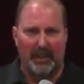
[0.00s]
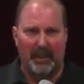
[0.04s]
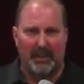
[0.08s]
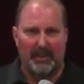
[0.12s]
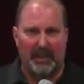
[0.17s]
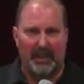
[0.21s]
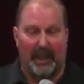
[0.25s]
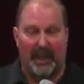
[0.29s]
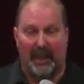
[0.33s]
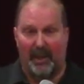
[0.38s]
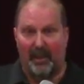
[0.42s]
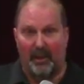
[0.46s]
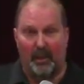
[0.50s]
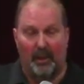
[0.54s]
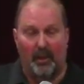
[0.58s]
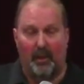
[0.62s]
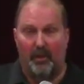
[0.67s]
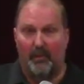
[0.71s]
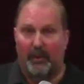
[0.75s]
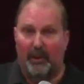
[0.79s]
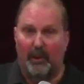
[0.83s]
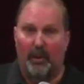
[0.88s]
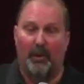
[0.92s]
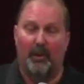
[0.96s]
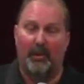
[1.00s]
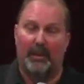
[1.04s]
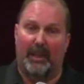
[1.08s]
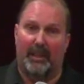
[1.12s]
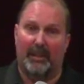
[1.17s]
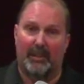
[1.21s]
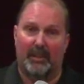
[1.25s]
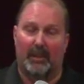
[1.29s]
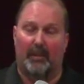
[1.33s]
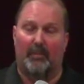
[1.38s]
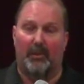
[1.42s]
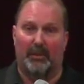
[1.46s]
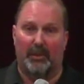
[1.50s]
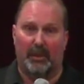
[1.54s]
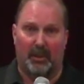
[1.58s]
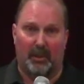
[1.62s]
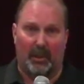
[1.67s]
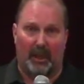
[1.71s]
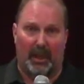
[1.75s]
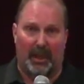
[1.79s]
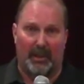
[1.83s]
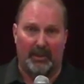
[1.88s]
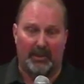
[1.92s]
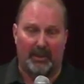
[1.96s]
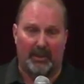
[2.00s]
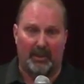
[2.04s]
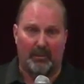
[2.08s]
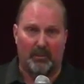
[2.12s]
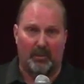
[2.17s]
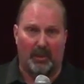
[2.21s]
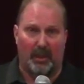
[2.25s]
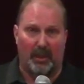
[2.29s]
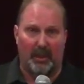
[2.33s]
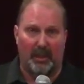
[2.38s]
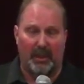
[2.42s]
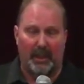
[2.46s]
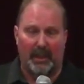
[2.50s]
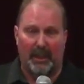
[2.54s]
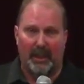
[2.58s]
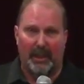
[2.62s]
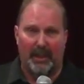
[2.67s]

tire, and lo and behold, I stumbled across this one.